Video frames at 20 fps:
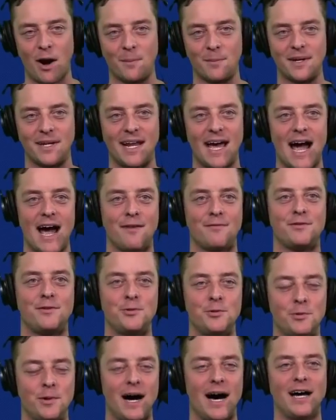I'm going to have
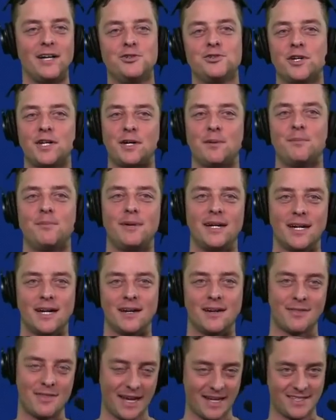to uh, drink a
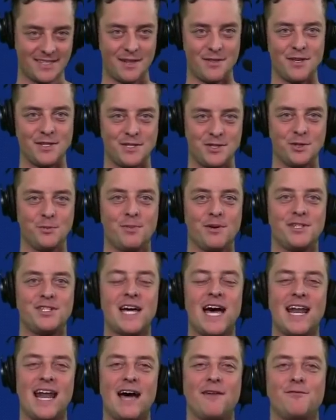beer thanks to this super
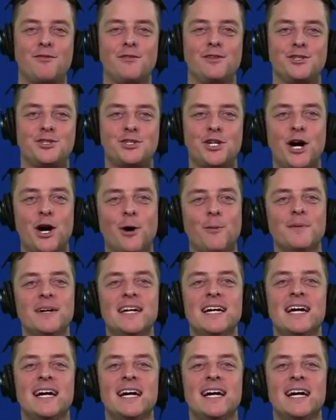chat after the show.